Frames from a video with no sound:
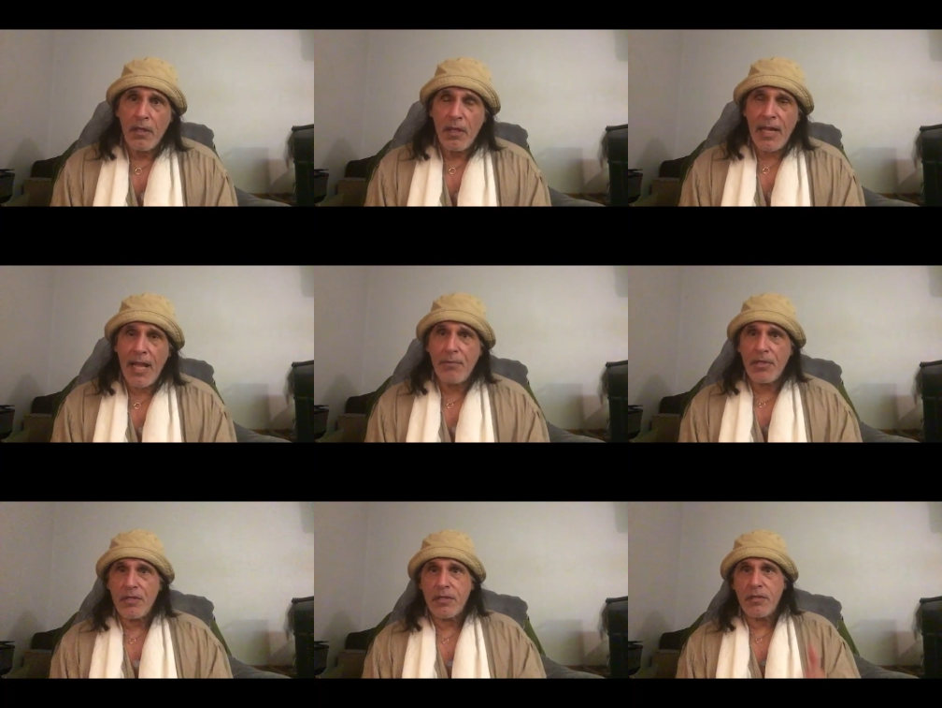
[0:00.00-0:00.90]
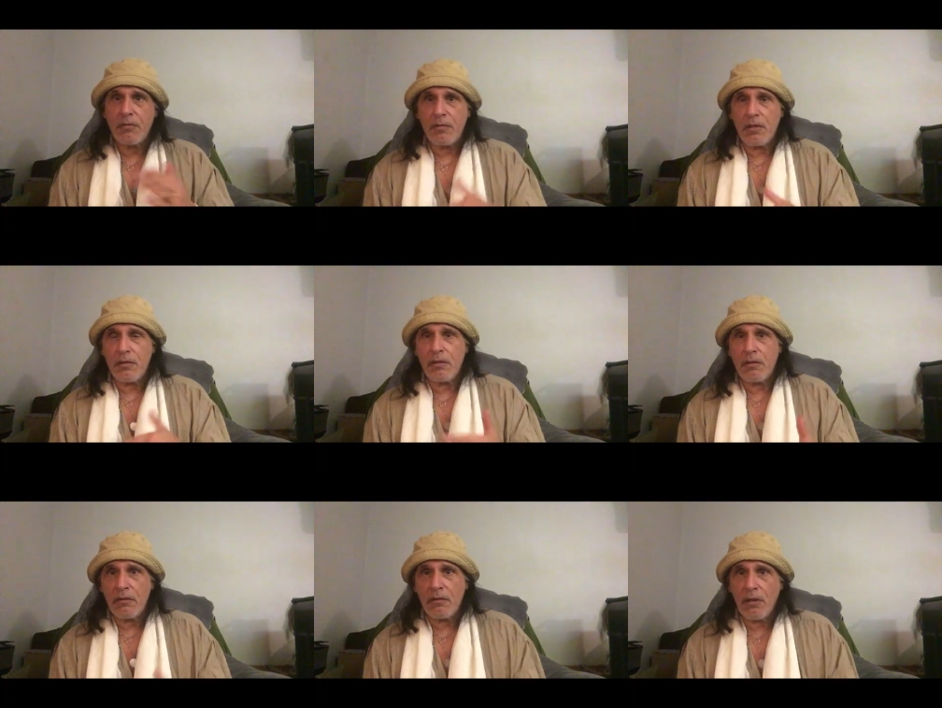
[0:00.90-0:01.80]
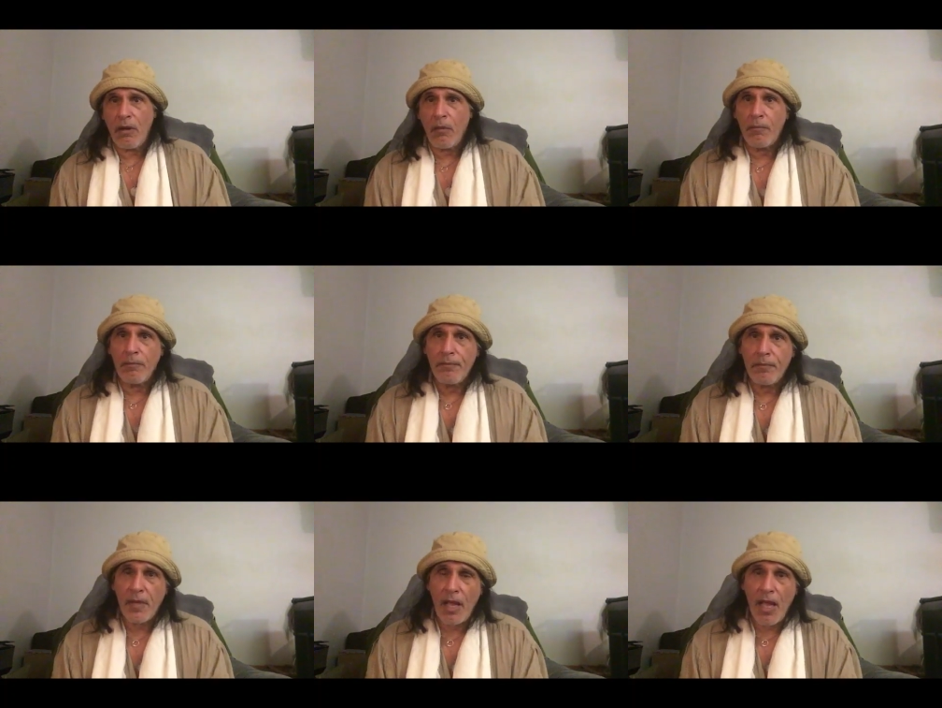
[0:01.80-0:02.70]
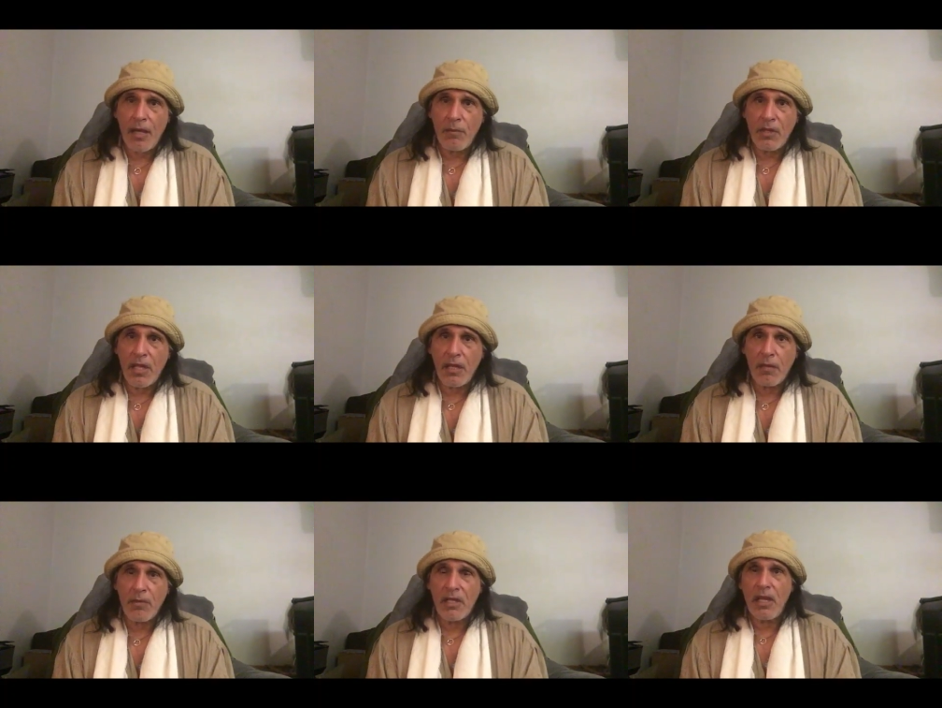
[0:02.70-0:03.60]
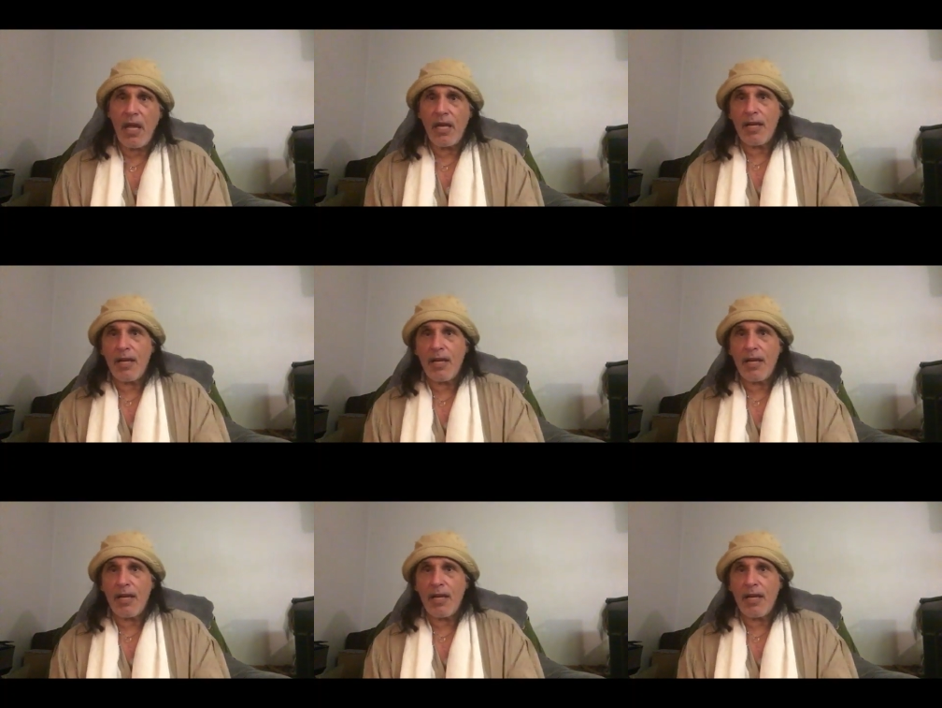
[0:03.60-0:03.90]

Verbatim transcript: It happens with, you know, animal kingdom and God.